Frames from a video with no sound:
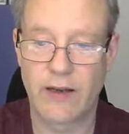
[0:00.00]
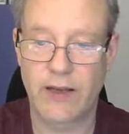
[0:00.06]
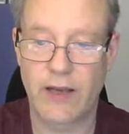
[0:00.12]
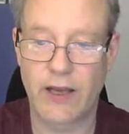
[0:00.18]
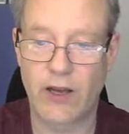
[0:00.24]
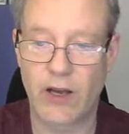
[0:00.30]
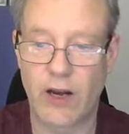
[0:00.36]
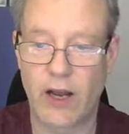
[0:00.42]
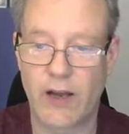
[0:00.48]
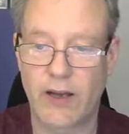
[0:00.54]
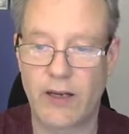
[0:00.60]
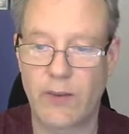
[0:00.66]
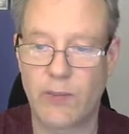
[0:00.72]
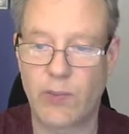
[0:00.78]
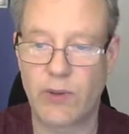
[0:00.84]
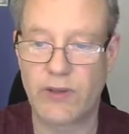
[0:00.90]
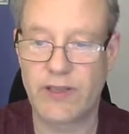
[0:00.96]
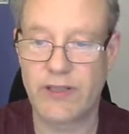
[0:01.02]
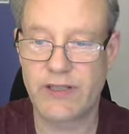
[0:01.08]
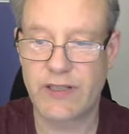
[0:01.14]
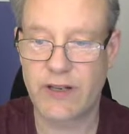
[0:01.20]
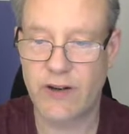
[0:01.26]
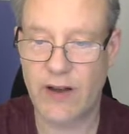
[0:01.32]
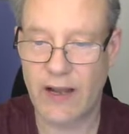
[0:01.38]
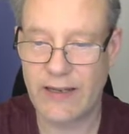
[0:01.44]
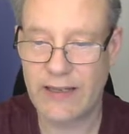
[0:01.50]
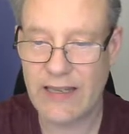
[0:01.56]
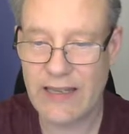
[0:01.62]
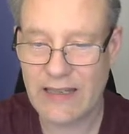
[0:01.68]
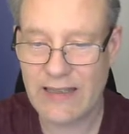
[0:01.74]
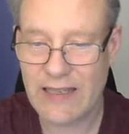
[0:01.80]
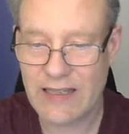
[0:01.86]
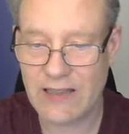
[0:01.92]
Okay, good. I'm going to put this here. I
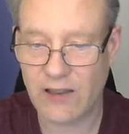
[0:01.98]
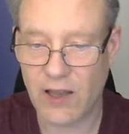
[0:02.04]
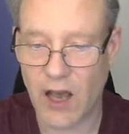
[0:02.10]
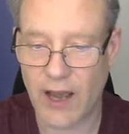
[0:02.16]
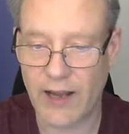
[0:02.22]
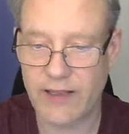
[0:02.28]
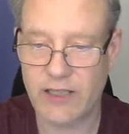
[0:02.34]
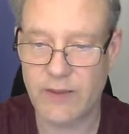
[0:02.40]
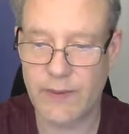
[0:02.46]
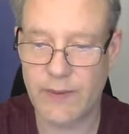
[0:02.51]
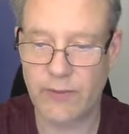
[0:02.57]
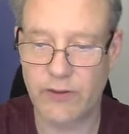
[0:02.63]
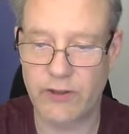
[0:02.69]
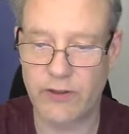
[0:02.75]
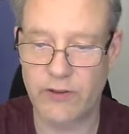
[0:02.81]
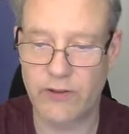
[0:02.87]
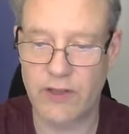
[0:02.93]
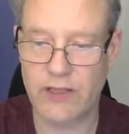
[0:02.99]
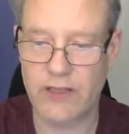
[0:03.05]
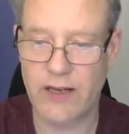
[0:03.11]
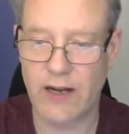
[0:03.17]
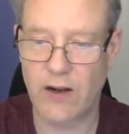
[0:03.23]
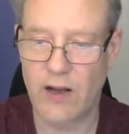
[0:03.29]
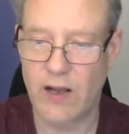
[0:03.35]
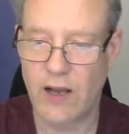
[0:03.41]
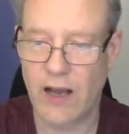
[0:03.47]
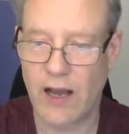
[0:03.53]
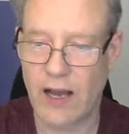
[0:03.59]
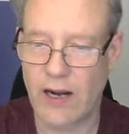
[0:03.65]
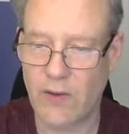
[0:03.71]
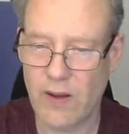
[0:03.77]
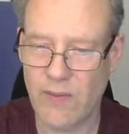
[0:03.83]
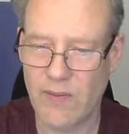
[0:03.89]
need these lines to be able to do this. Now, how
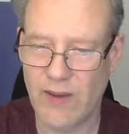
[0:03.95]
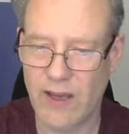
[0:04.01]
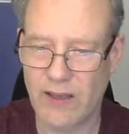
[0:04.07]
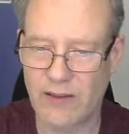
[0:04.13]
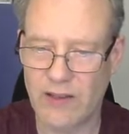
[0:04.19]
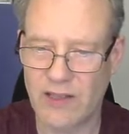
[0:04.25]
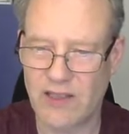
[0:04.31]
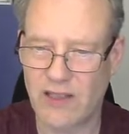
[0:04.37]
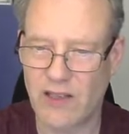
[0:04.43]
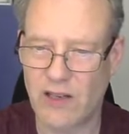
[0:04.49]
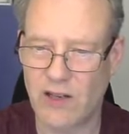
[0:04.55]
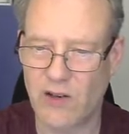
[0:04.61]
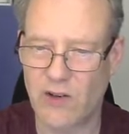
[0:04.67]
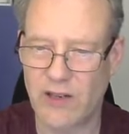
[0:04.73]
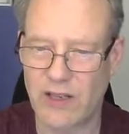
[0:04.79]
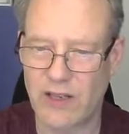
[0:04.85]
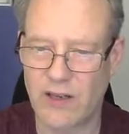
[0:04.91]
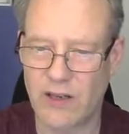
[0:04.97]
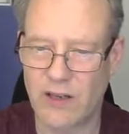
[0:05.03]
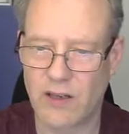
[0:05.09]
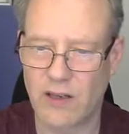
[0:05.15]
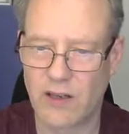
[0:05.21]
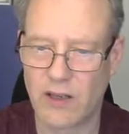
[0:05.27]
do I make this go here?